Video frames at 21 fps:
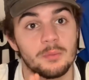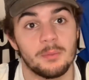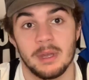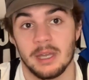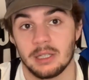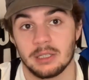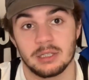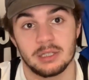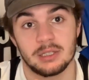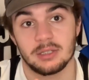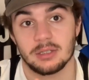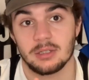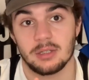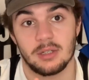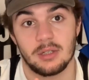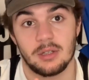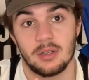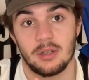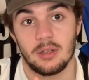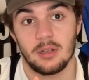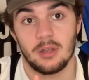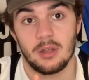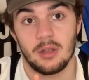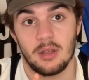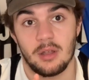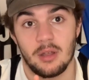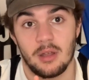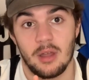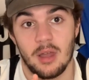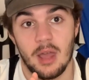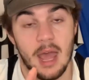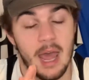miss.
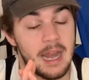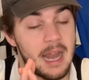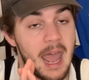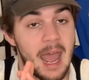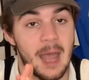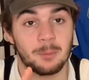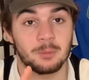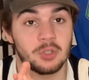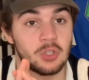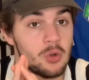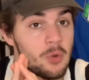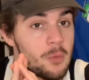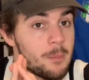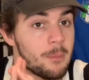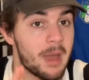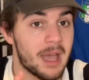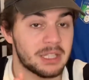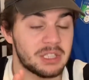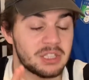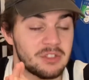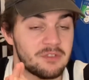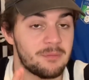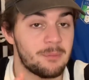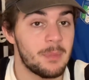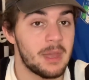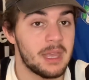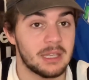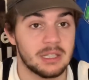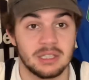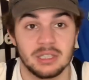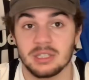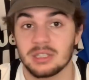An absolute massive
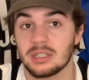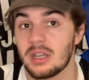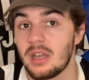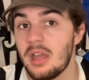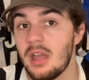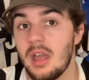miss.